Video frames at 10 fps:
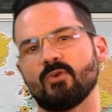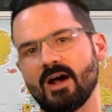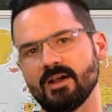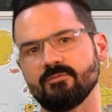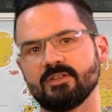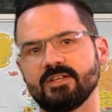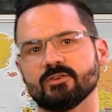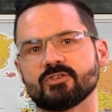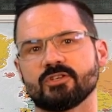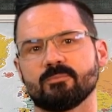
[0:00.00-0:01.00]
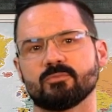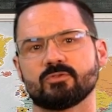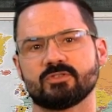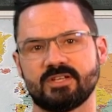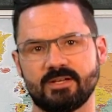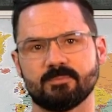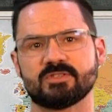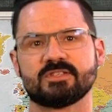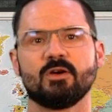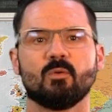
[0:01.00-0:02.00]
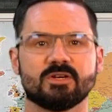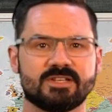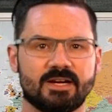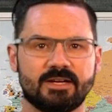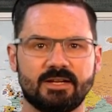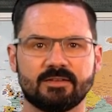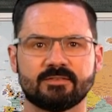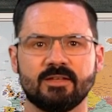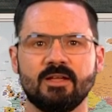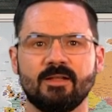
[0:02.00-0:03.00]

5 leadership tips or techniques